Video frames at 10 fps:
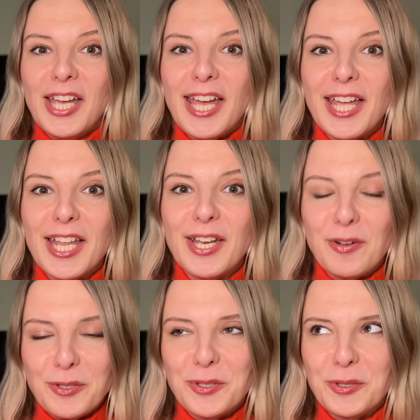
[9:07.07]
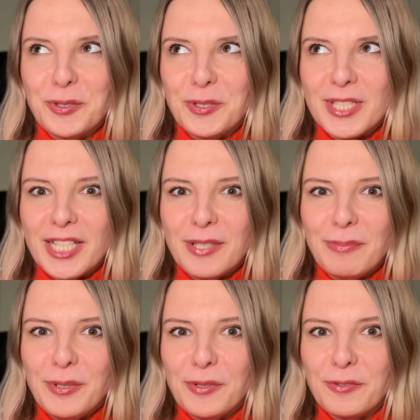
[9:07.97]
and also to send
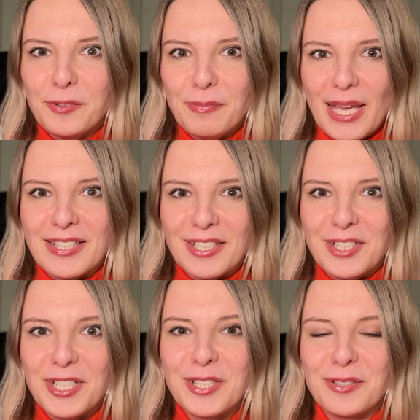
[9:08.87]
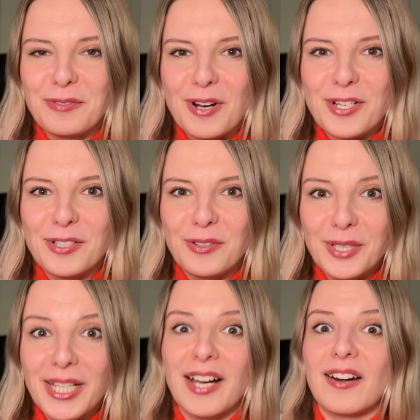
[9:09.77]
beautiful messages to Russian
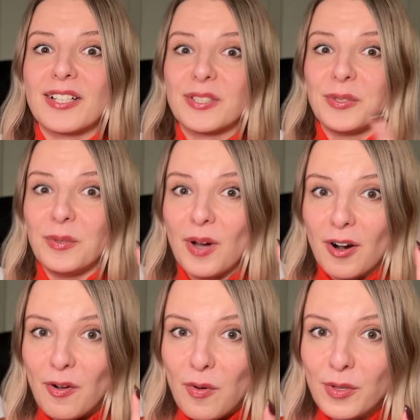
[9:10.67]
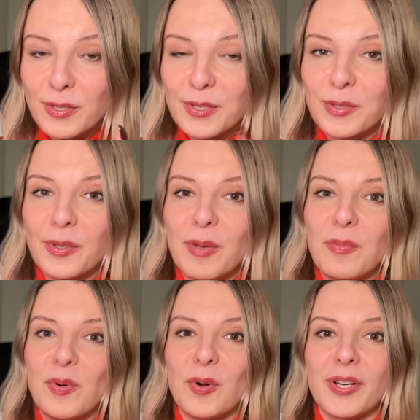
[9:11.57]
oligarchs, who are also
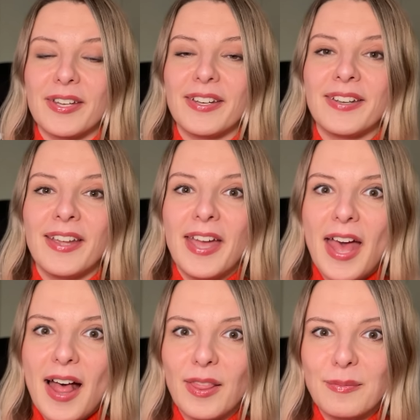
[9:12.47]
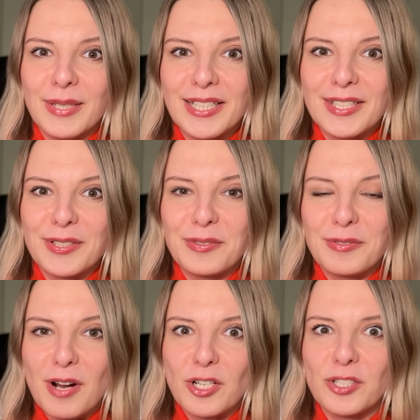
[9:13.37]
important elements of
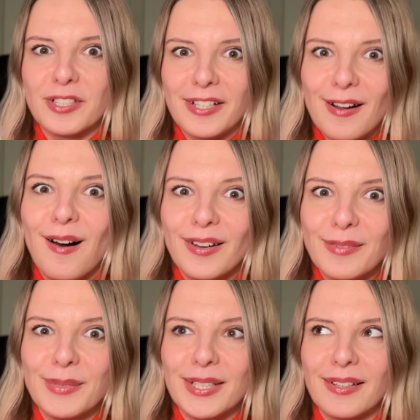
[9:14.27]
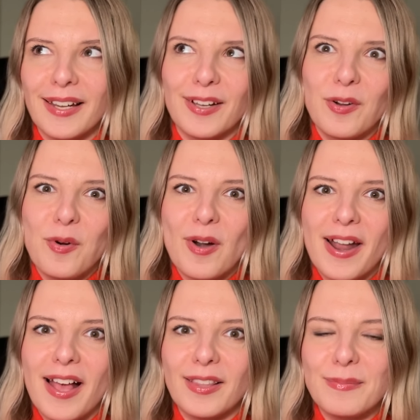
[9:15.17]
Russian economy, like core
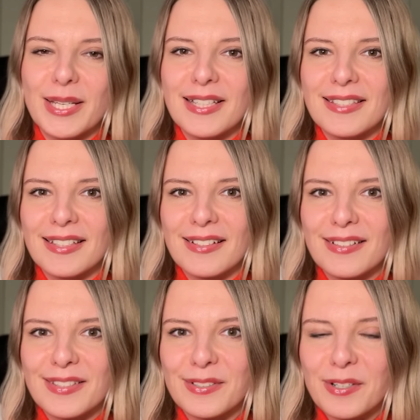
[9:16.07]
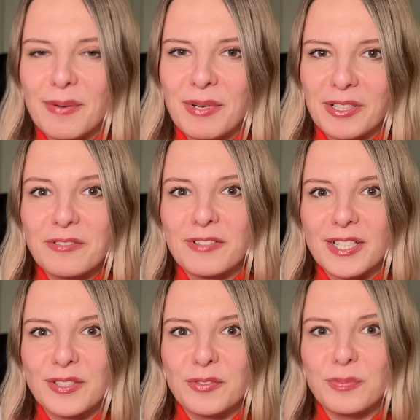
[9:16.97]
elements, and also criminal
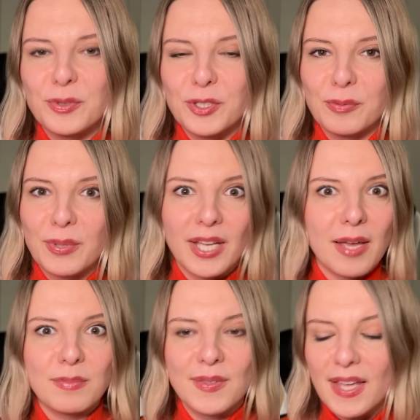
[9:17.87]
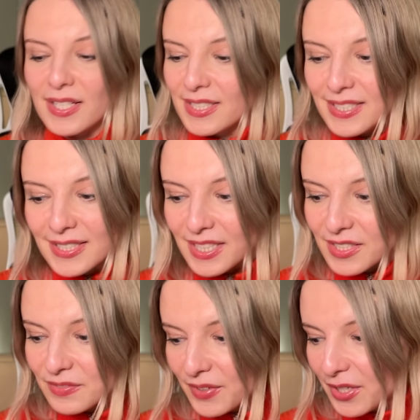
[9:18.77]
friends of Putin. Perhaps they are
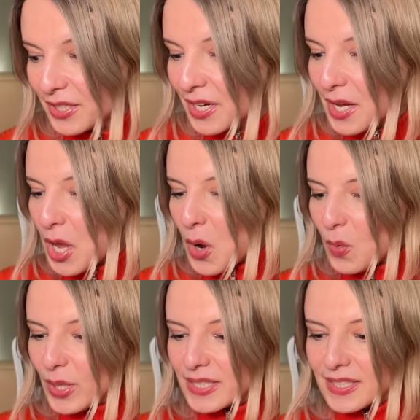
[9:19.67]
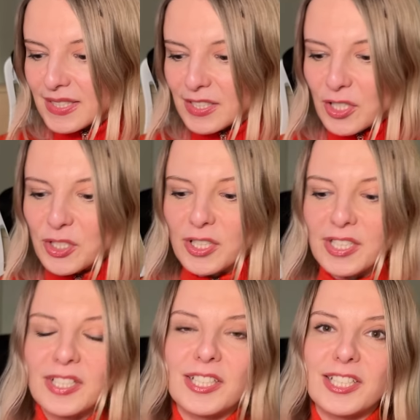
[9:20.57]
dissatisfied with such
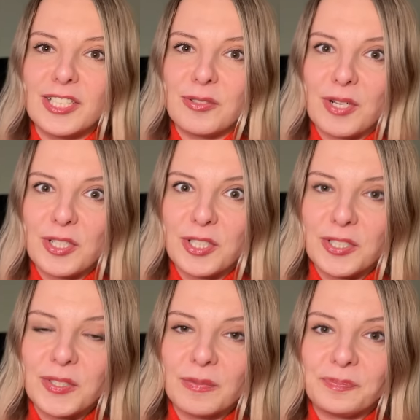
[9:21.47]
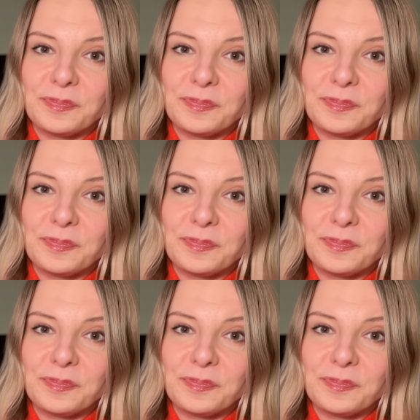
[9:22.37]
destructions.